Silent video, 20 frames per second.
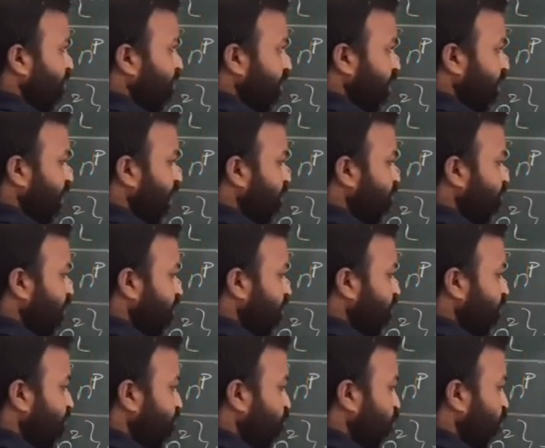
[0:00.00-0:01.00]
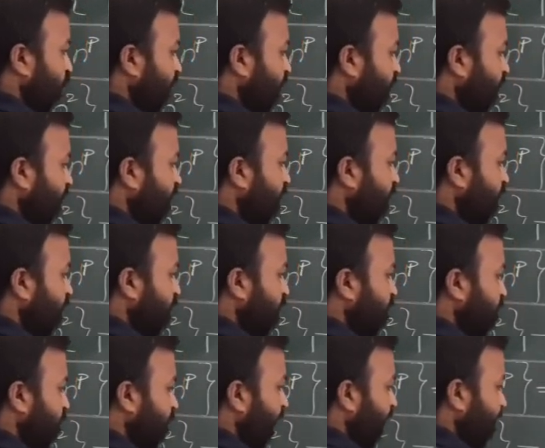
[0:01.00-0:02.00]
derivative is 1
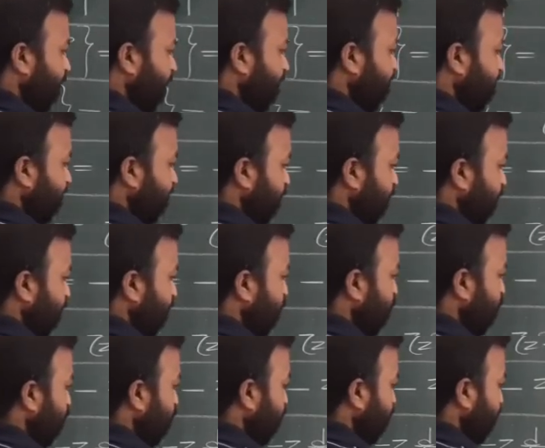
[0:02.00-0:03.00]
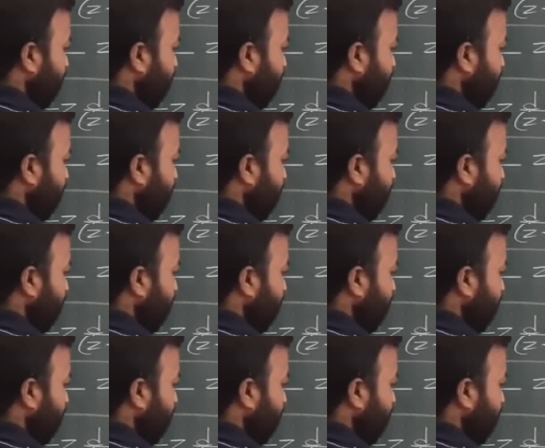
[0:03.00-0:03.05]
minus u